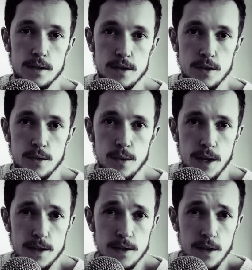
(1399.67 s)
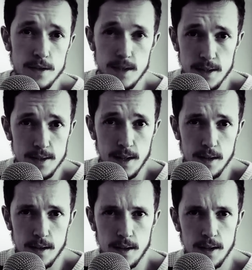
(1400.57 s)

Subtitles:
to a certain extent,